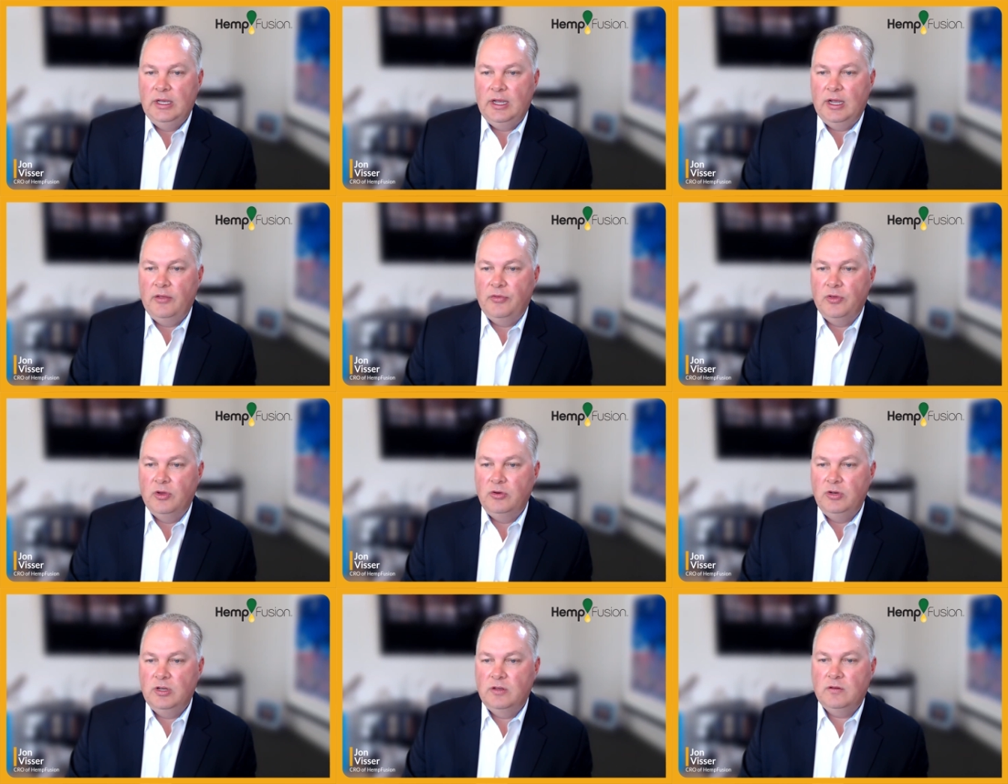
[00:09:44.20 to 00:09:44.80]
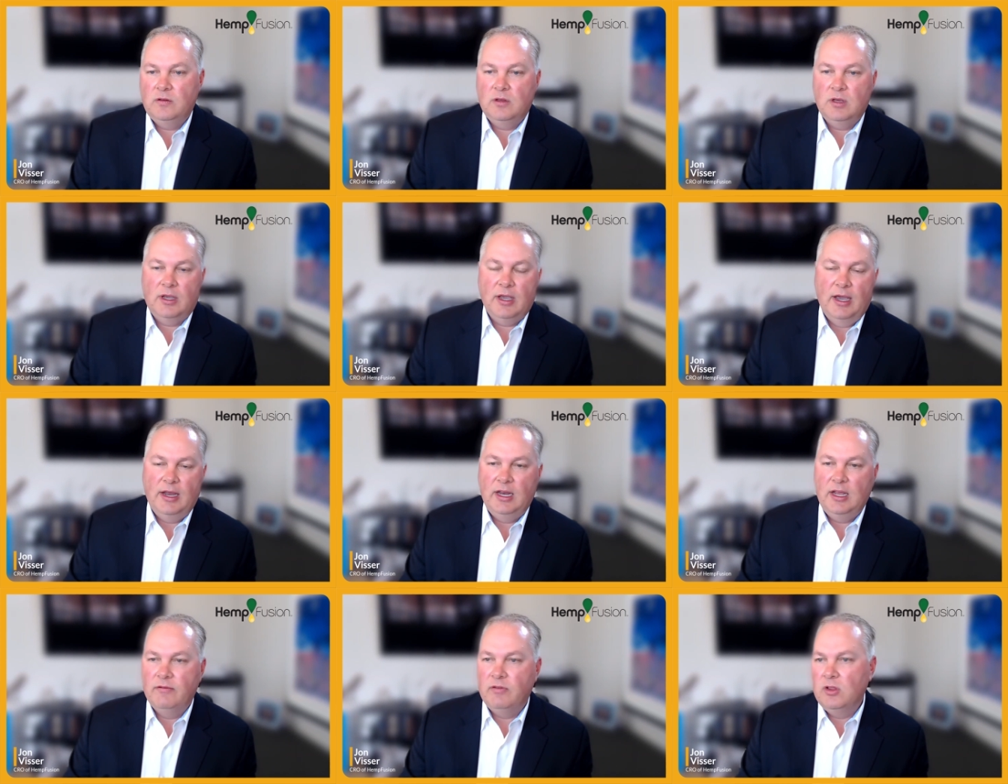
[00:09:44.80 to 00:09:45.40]
And so just to
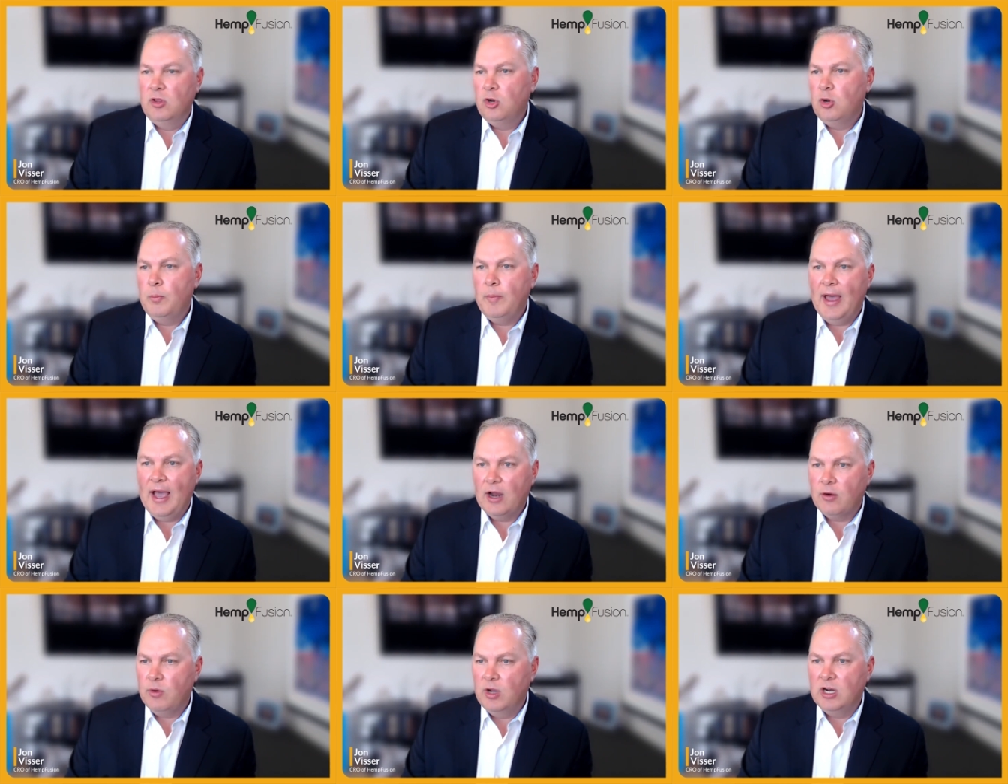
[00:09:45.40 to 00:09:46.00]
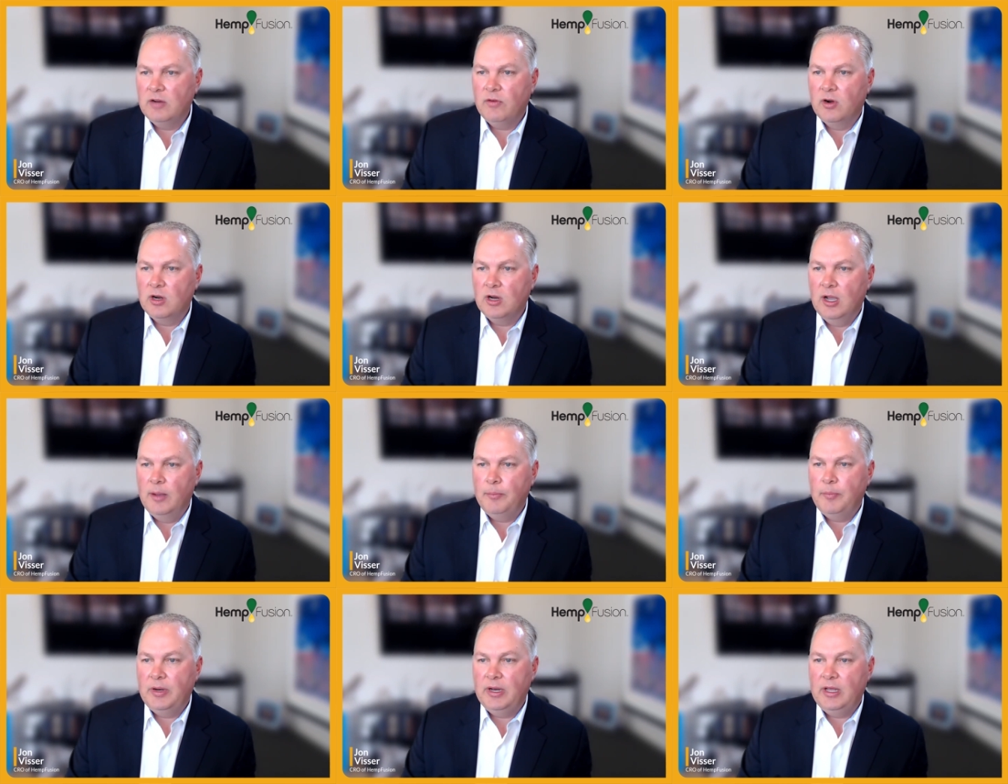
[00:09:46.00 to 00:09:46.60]
kind of give a little background of our
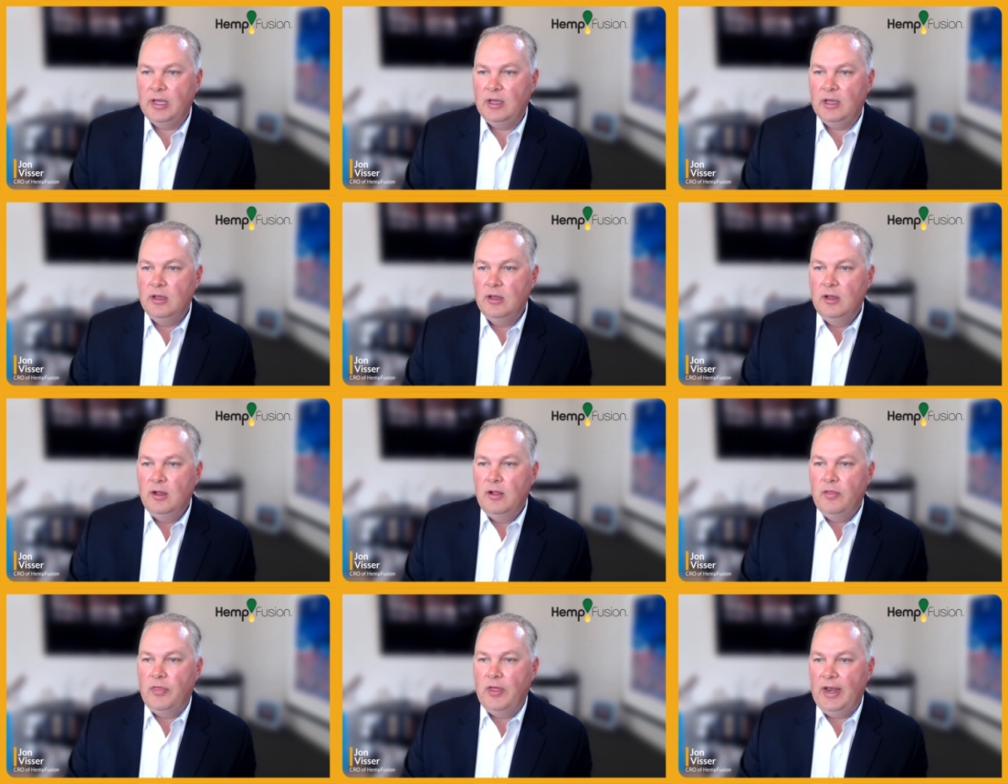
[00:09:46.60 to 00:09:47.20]
company,